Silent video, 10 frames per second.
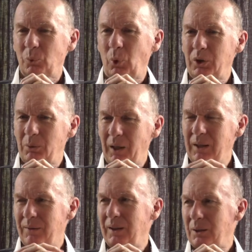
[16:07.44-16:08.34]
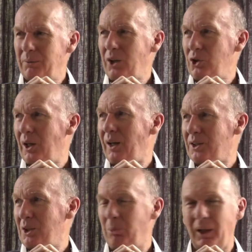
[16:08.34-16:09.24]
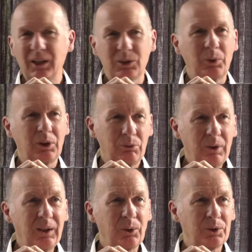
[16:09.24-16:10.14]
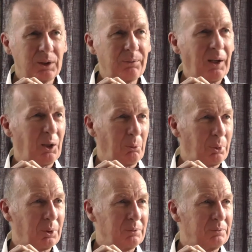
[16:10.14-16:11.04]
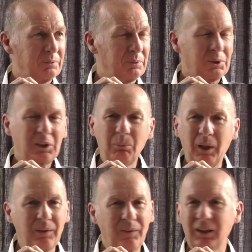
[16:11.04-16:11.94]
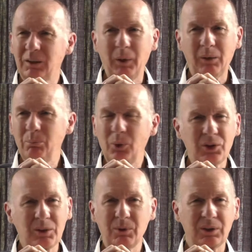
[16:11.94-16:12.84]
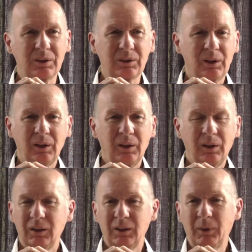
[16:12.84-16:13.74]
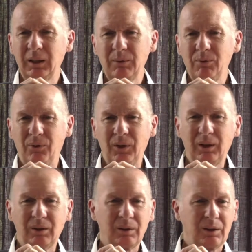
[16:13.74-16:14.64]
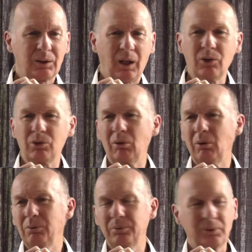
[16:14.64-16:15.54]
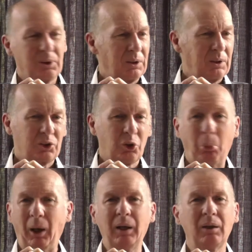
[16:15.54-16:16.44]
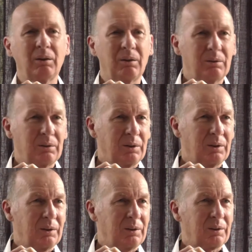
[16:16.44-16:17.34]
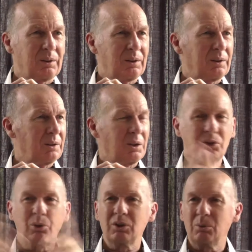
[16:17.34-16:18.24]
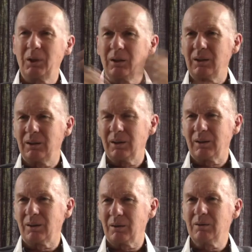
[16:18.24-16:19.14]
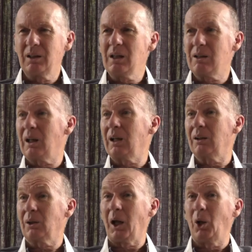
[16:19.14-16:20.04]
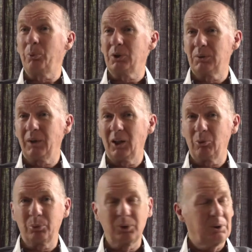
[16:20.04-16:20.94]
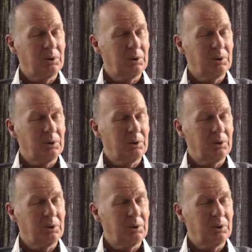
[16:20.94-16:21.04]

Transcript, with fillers: well, you might think the Vajrayana is the place where you're really going to develop. You might think Tibetan Buddhism is it. You might even think that the Tantra of Japan uh, is going to be the, uh, the, the thing that will help you develop.